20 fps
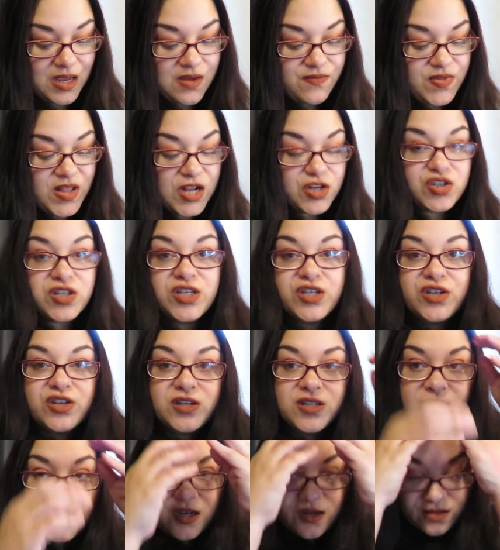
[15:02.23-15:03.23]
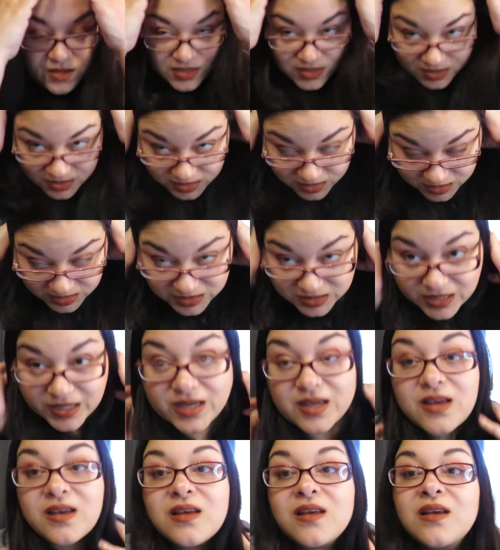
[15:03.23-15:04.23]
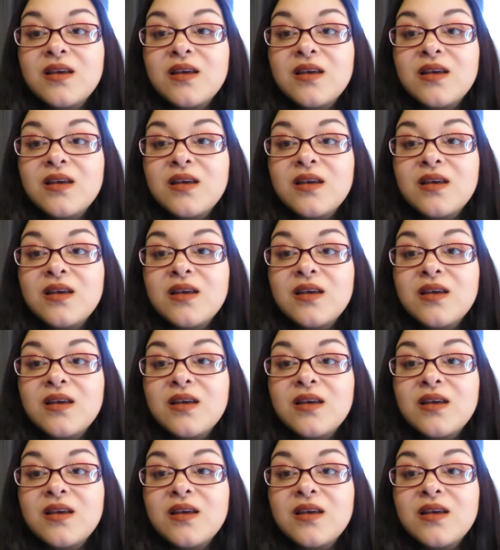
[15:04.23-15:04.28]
I have naturally curly hair. This is like,